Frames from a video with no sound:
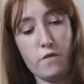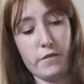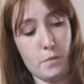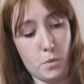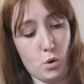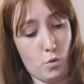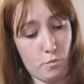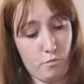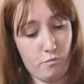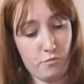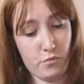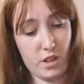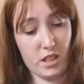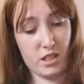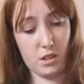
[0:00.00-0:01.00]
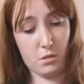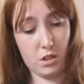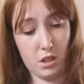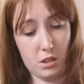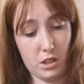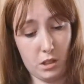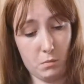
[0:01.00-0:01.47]
What have I bought? I see, it
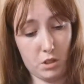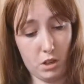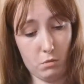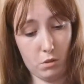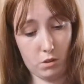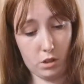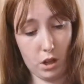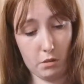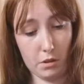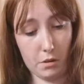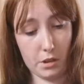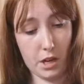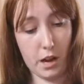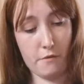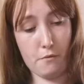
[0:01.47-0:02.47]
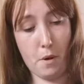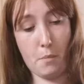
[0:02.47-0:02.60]
seems so long ago now, I can't